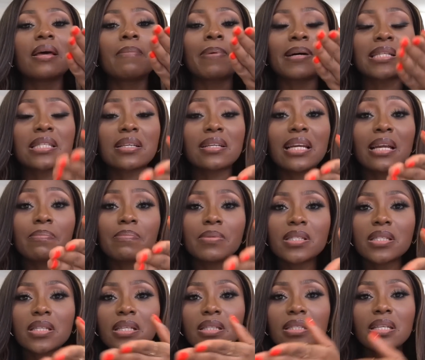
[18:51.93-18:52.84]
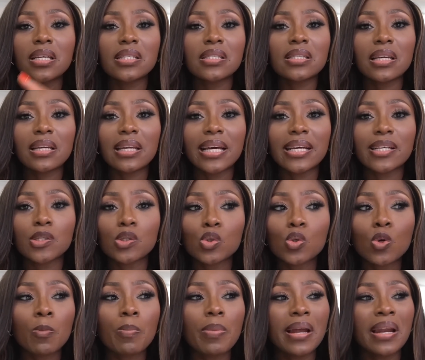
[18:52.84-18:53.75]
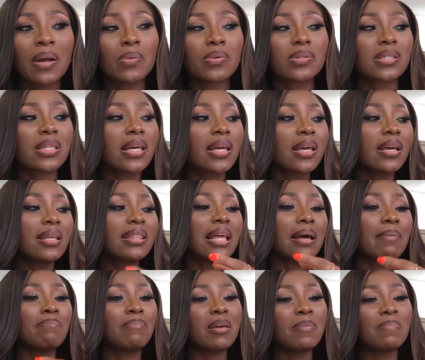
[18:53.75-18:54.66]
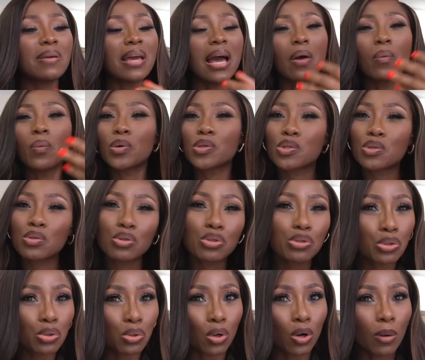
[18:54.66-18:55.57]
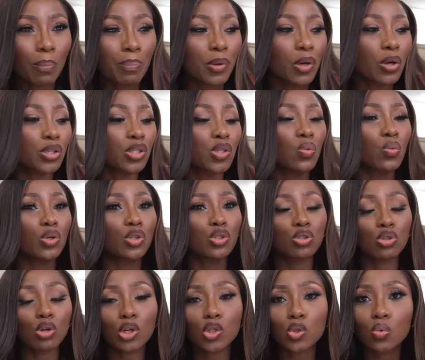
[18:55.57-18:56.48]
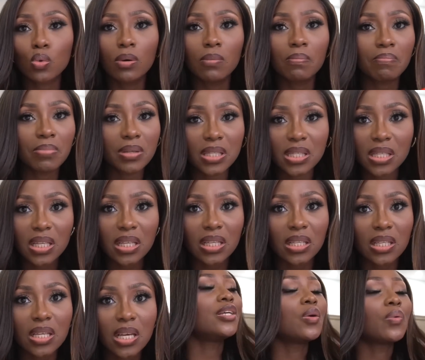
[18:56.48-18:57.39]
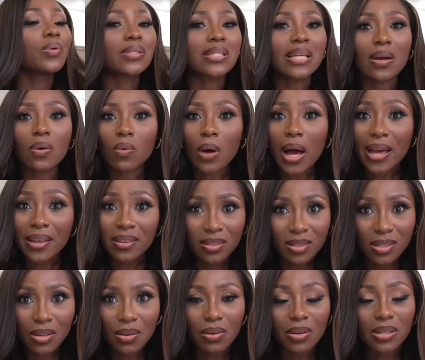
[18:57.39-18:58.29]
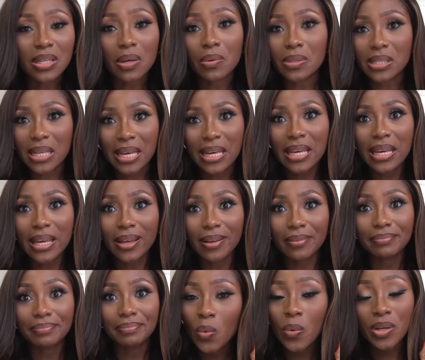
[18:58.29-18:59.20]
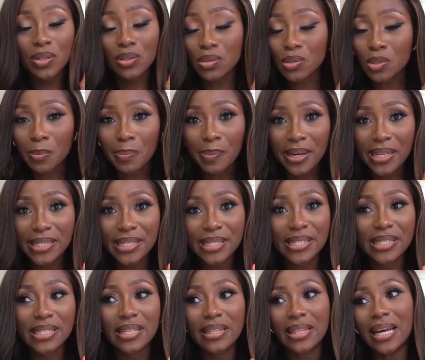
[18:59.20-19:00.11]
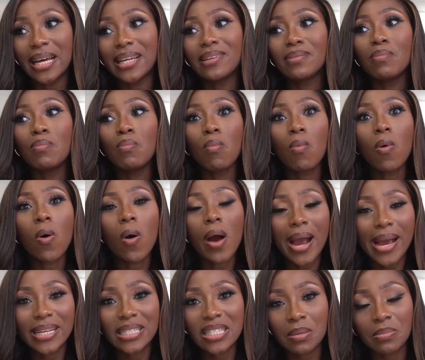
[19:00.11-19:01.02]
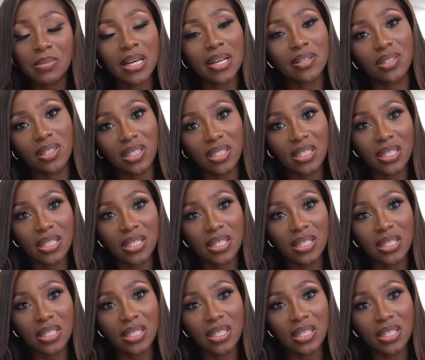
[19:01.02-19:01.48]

a particular biscuit tasted like soap. And I was thinking that maybe I wasn't sure because it was just one biscuit. He was like, are you serious? I was like, yeah. We were just surprised to see that more items actually